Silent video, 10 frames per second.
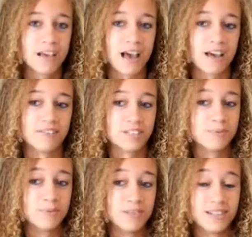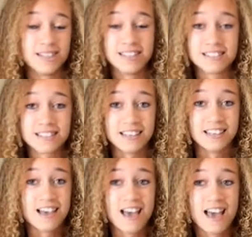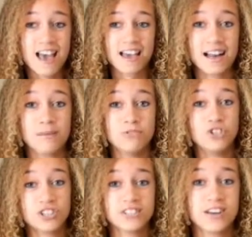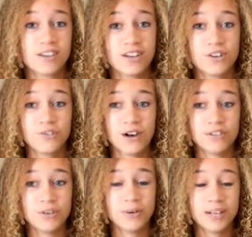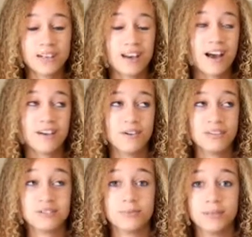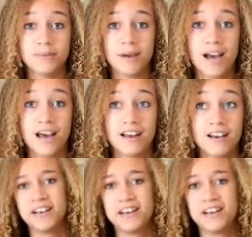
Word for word: I've just been really lazy and I'm just now getting around to it. I know that's really bad.